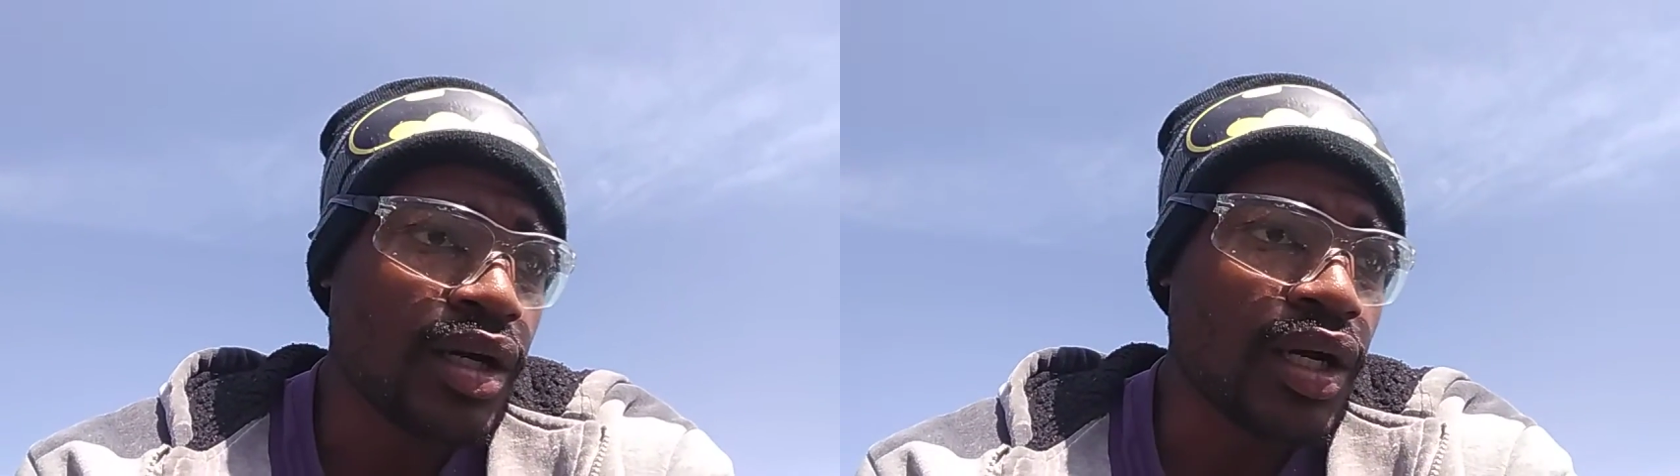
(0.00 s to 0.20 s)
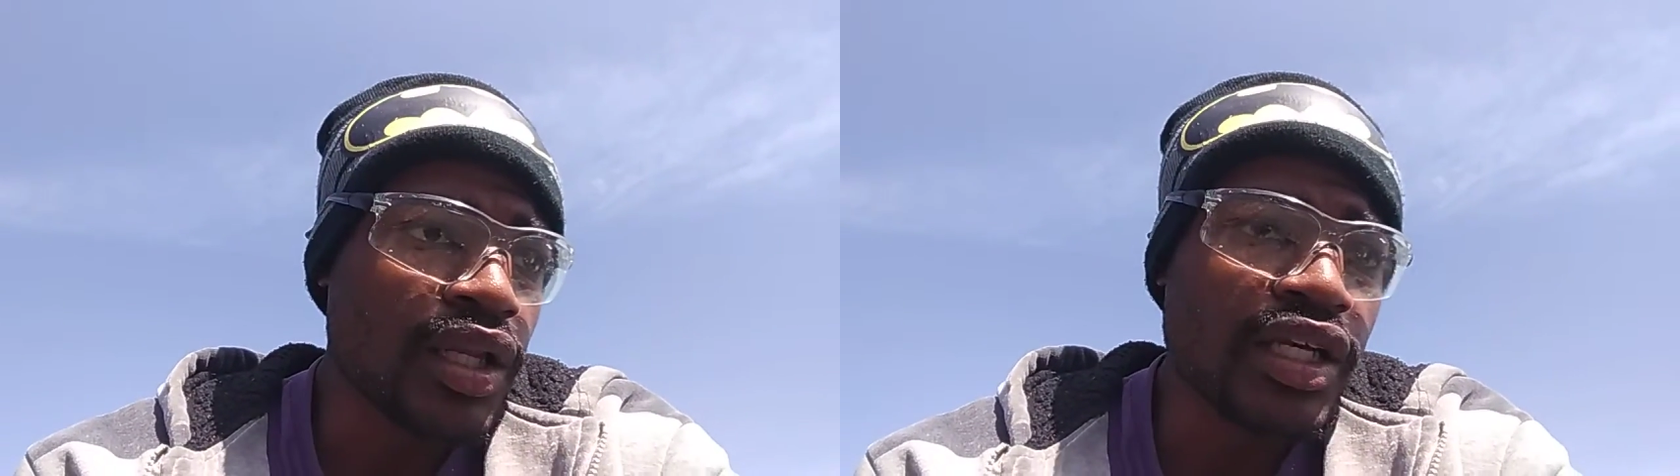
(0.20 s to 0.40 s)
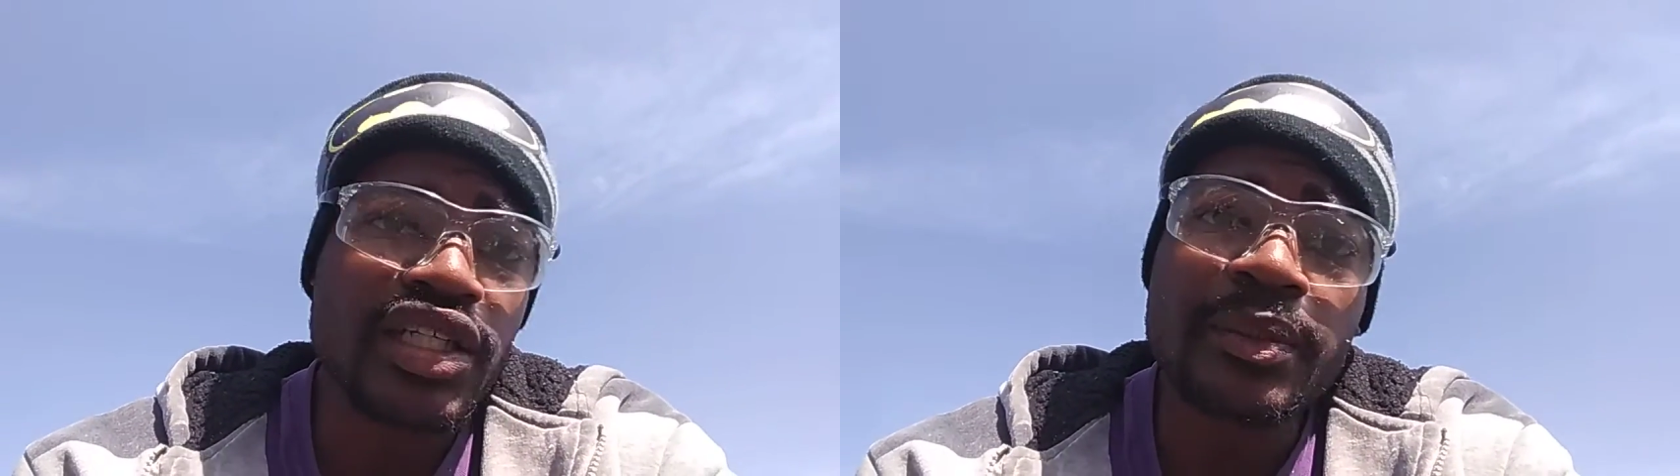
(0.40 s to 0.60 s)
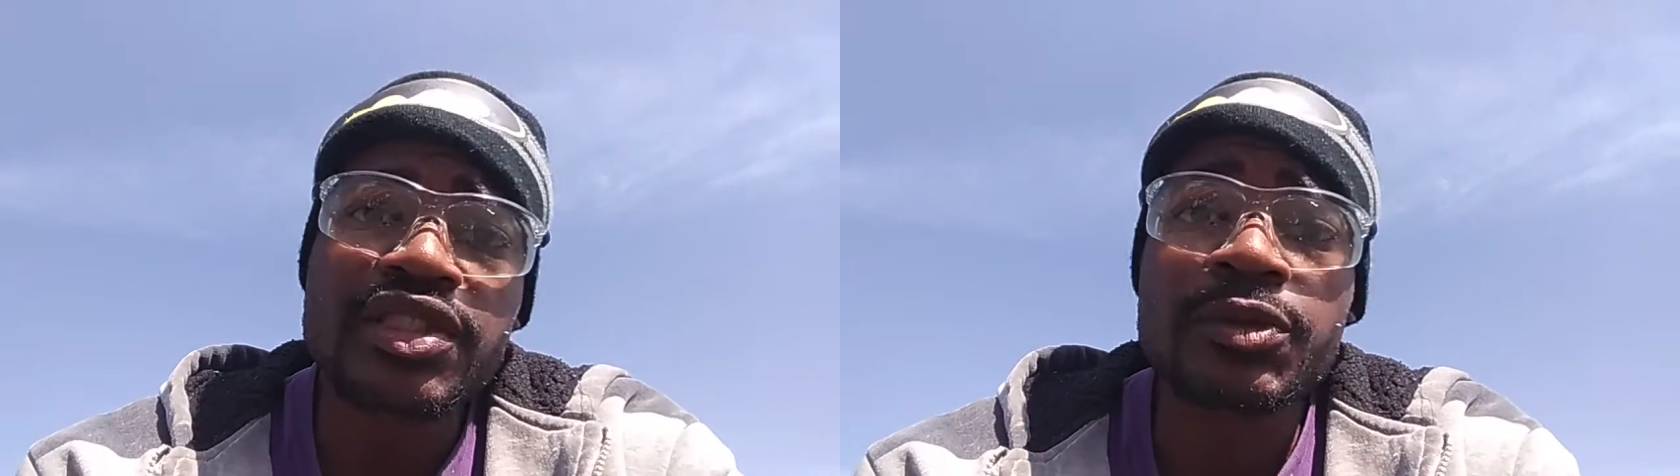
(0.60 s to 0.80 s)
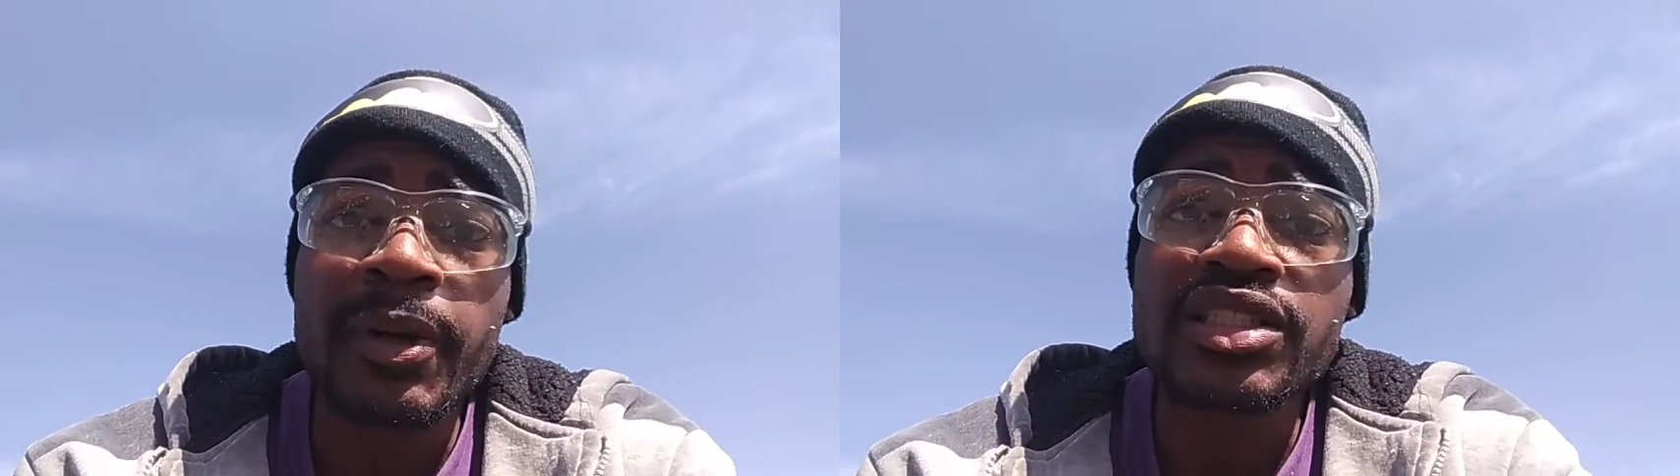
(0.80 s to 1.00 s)
A lot of times,
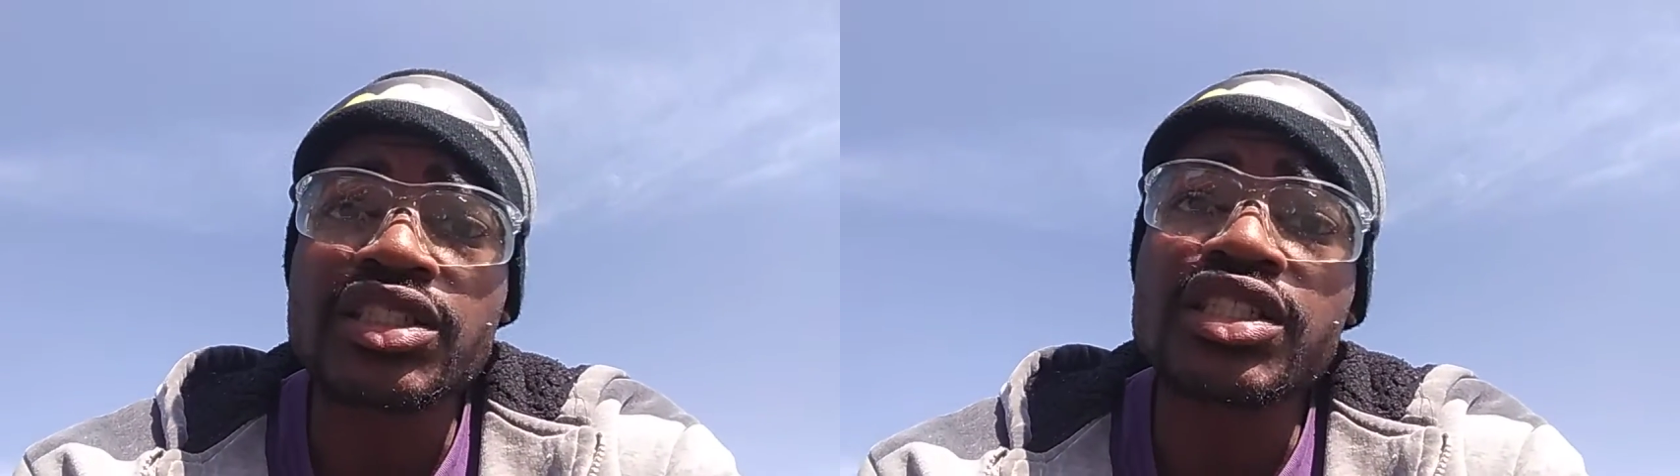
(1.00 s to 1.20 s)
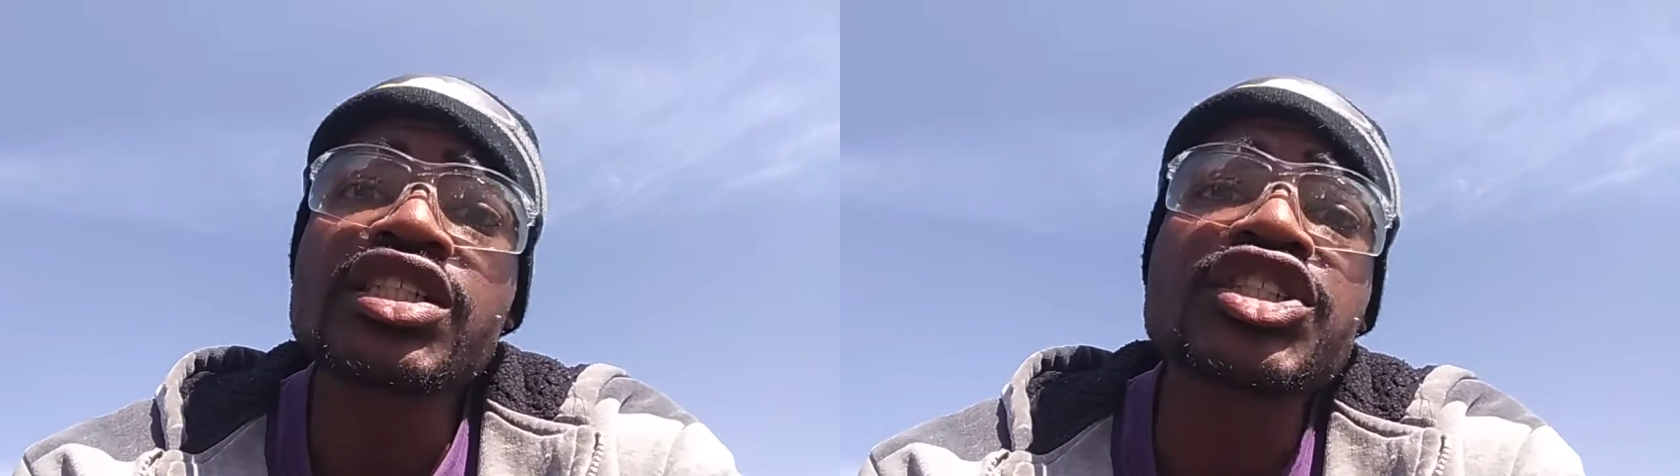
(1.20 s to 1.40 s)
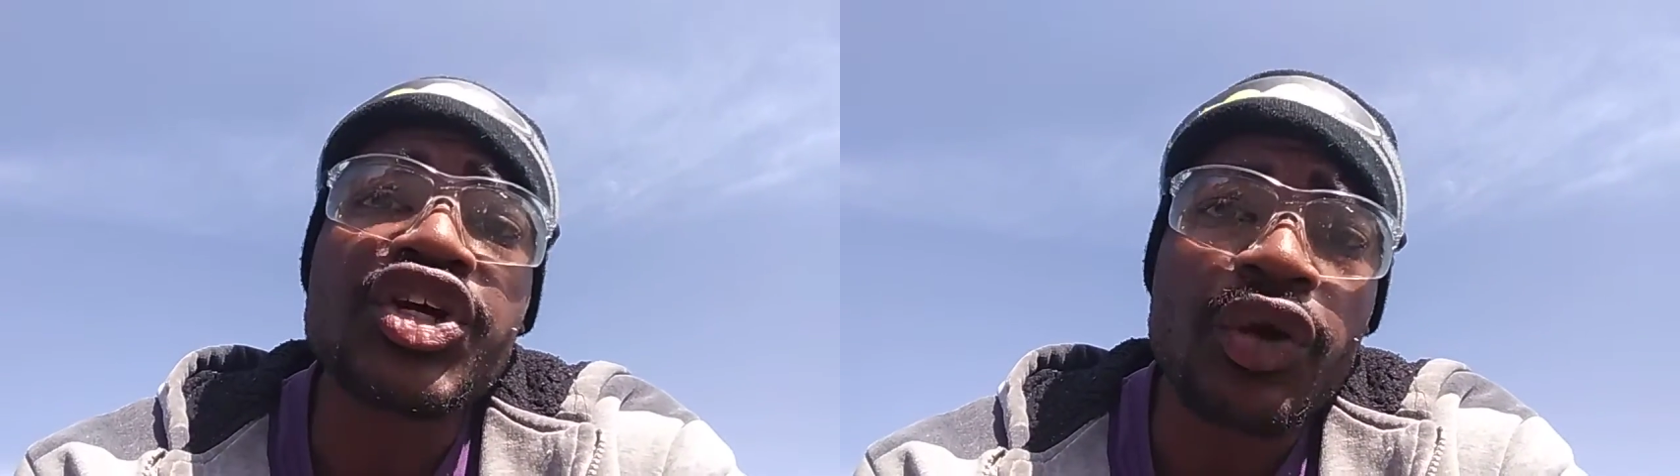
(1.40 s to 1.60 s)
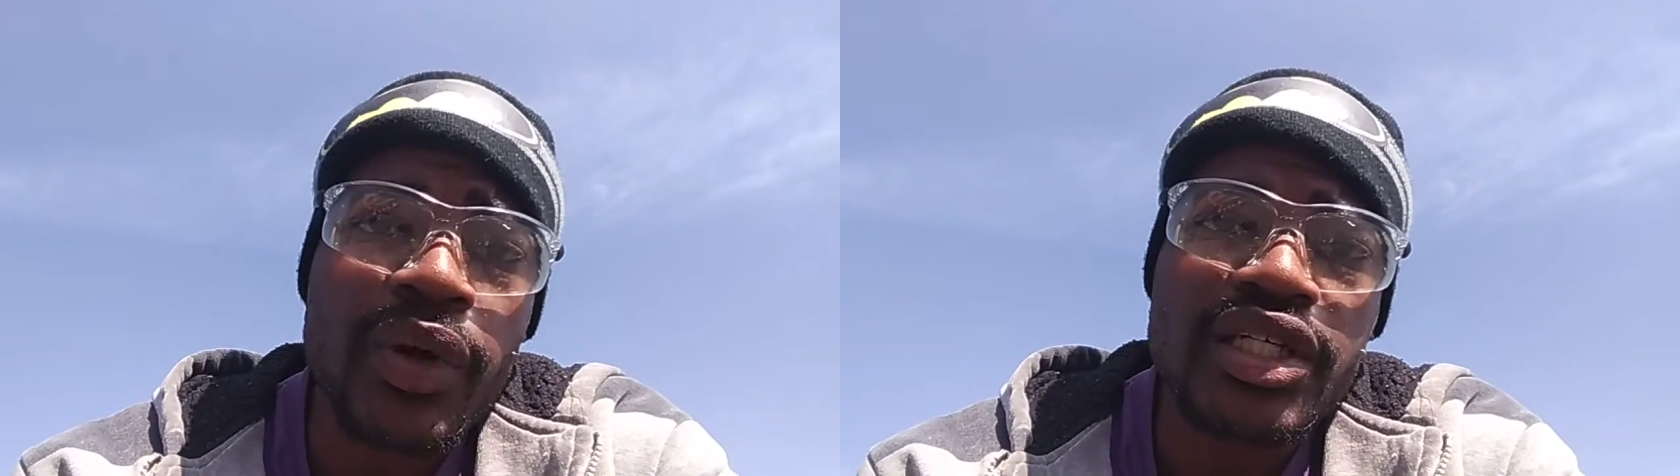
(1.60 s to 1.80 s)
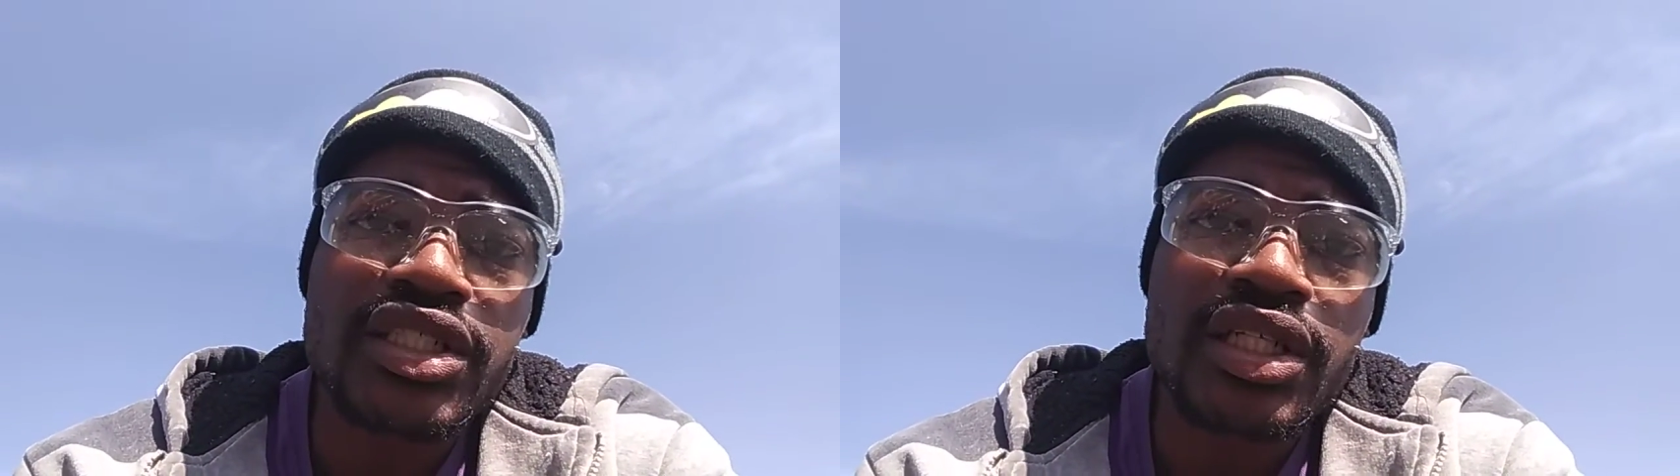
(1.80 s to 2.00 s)
especially in this
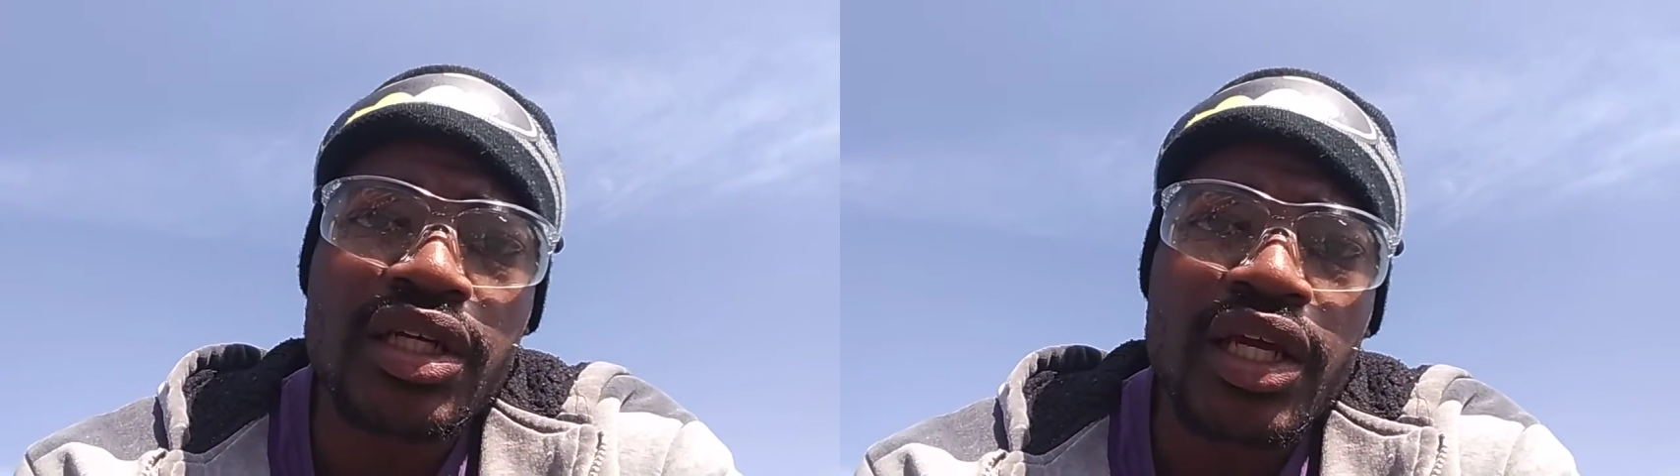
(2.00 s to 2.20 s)
generation,